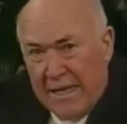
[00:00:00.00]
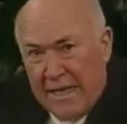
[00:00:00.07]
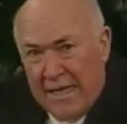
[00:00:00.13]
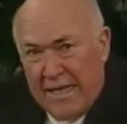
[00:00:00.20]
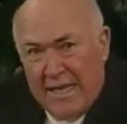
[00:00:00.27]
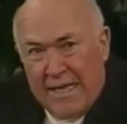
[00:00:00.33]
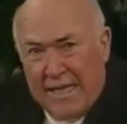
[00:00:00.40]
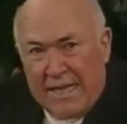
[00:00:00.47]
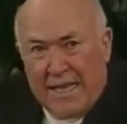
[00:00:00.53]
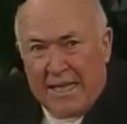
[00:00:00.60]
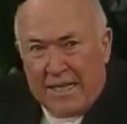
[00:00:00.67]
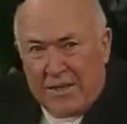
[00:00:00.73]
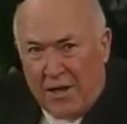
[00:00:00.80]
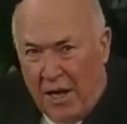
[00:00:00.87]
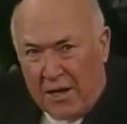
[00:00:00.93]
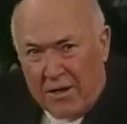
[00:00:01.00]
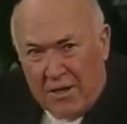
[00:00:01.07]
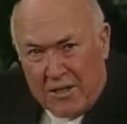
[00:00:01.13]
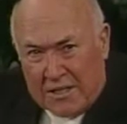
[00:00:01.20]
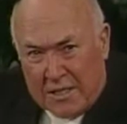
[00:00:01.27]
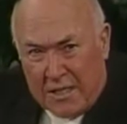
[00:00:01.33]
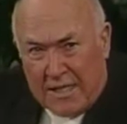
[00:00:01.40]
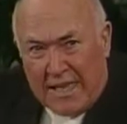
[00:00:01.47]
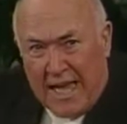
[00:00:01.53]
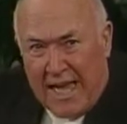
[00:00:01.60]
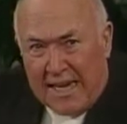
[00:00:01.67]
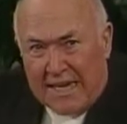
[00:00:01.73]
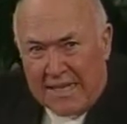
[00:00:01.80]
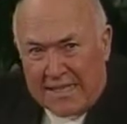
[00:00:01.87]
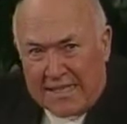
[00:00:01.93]
it, God looks at
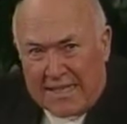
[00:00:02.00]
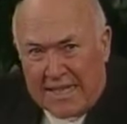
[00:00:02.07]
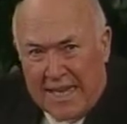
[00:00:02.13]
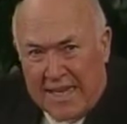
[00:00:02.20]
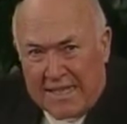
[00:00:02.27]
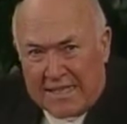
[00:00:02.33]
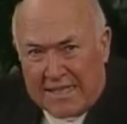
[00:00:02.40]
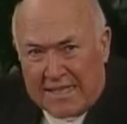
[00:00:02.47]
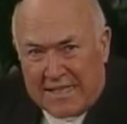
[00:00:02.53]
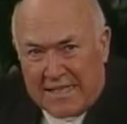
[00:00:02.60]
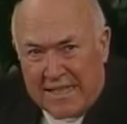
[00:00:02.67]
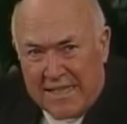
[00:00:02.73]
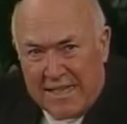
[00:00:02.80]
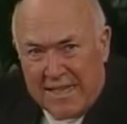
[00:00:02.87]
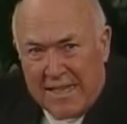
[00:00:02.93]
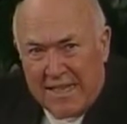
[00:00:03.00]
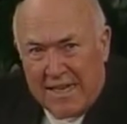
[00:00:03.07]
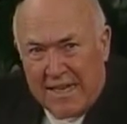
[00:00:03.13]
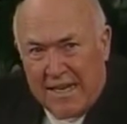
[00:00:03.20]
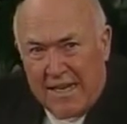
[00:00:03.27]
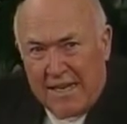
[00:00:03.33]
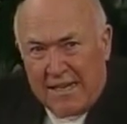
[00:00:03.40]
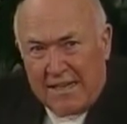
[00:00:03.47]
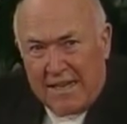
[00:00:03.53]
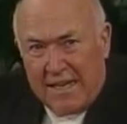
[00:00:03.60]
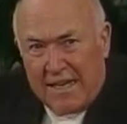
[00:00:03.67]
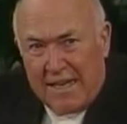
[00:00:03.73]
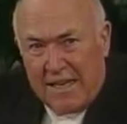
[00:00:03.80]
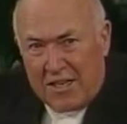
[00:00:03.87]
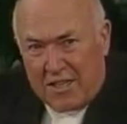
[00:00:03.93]
that as, as uh,
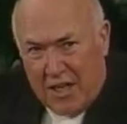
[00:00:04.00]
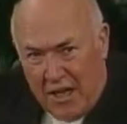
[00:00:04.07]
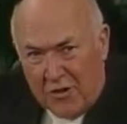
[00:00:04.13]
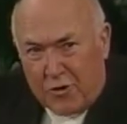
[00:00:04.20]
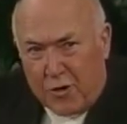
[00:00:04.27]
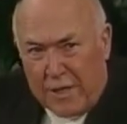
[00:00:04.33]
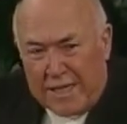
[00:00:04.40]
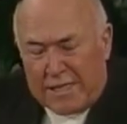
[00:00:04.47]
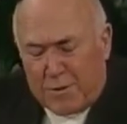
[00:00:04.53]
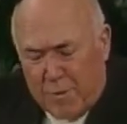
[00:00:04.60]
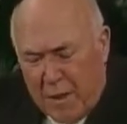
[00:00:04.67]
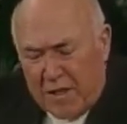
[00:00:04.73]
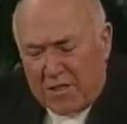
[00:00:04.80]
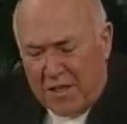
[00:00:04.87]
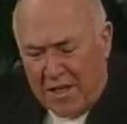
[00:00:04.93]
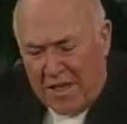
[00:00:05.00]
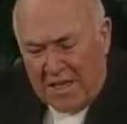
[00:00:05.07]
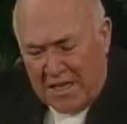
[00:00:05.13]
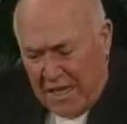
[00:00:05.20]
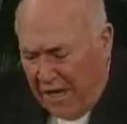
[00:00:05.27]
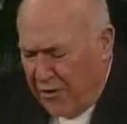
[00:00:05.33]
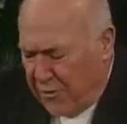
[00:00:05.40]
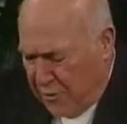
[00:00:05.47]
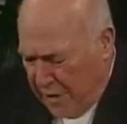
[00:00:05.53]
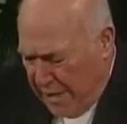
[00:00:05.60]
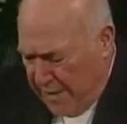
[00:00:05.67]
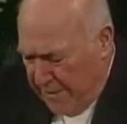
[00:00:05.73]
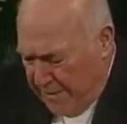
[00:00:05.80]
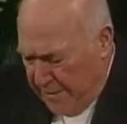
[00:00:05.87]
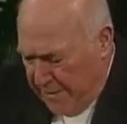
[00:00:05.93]
adultery, spiritual
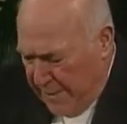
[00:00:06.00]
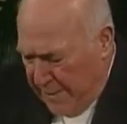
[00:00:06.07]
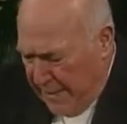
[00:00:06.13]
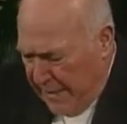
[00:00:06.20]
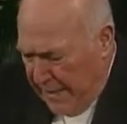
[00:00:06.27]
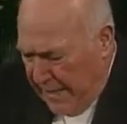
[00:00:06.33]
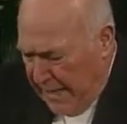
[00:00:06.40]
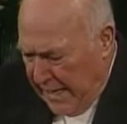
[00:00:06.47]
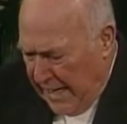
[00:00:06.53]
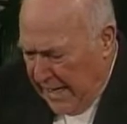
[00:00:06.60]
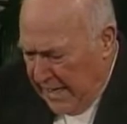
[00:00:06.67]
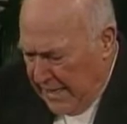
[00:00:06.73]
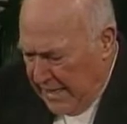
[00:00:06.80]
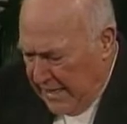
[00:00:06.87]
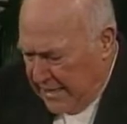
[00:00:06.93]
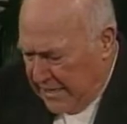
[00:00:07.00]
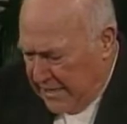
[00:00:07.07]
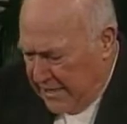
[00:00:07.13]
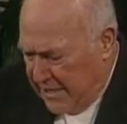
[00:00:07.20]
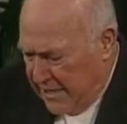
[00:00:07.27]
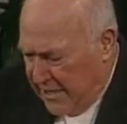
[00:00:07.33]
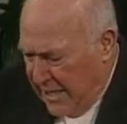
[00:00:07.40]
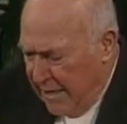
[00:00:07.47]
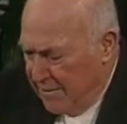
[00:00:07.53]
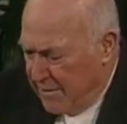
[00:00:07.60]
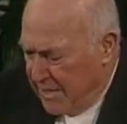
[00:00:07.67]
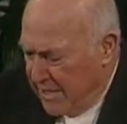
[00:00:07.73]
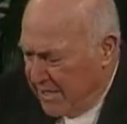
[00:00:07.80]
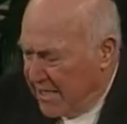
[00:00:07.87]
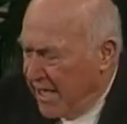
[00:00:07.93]
adultery. And, thus,
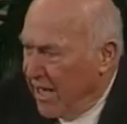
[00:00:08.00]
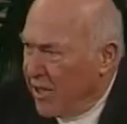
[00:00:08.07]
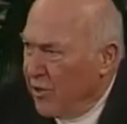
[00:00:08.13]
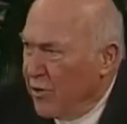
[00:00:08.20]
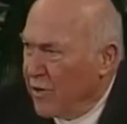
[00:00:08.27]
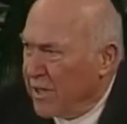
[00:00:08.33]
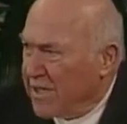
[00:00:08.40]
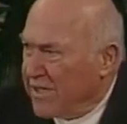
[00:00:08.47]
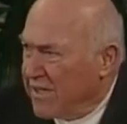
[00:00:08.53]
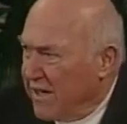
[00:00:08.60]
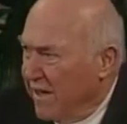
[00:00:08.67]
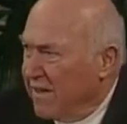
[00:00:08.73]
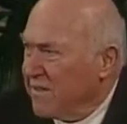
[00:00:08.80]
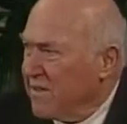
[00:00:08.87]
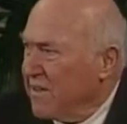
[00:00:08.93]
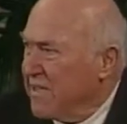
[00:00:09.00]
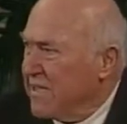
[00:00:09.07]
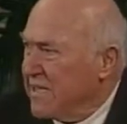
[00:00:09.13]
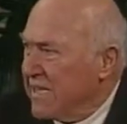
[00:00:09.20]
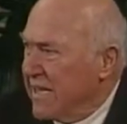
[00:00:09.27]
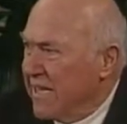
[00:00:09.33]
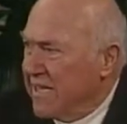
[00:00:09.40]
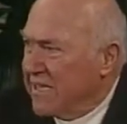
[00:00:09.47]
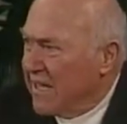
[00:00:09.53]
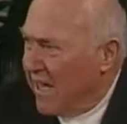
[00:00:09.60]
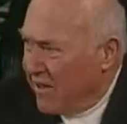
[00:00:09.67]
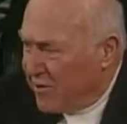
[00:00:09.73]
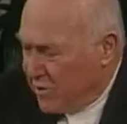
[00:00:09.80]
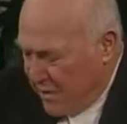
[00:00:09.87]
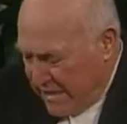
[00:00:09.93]
James is saying, You adulterers and
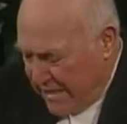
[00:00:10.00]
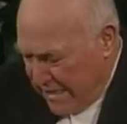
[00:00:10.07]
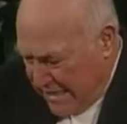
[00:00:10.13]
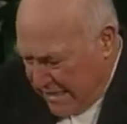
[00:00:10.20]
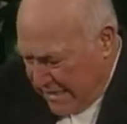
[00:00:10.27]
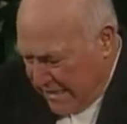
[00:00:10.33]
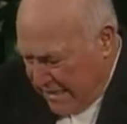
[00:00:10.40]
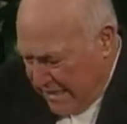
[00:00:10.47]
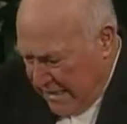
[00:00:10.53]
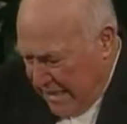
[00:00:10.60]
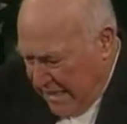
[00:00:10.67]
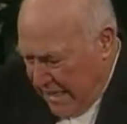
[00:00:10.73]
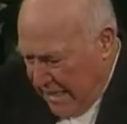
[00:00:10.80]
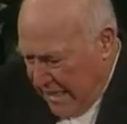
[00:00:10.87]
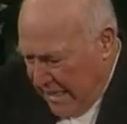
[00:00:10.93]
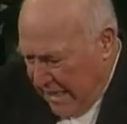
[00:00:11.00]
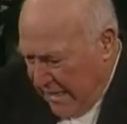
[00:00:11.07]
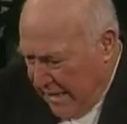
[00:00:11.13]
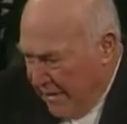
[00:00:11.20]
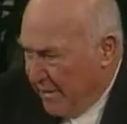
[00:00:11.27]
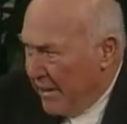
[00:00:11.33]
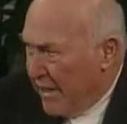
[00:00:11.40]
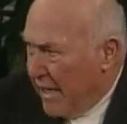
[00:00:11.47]
adulteresses, uh,